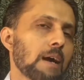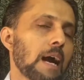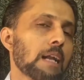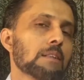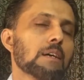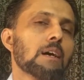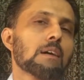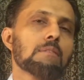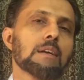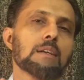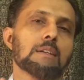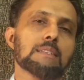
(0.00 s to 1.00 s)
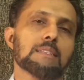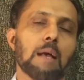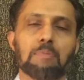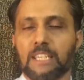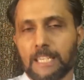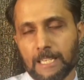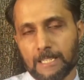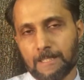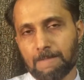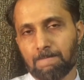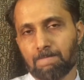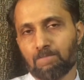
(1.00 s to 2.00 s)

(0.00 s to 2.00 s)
And third one, subsidies.